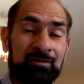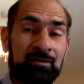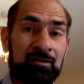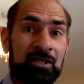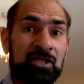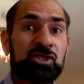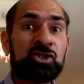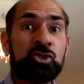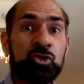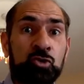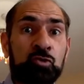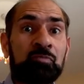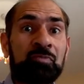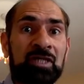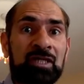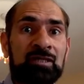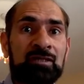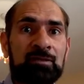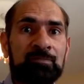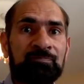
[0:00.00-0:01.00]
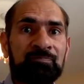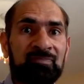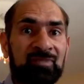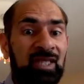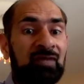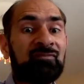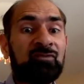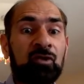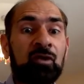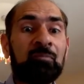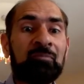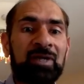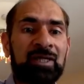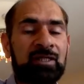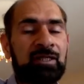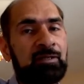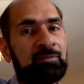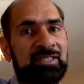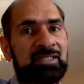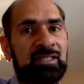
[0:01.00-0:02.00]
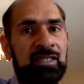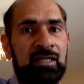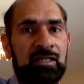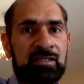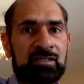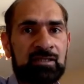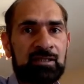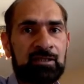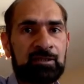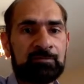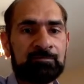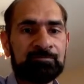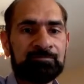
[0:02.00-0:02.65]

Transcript: assuming they've not made any mistakes here.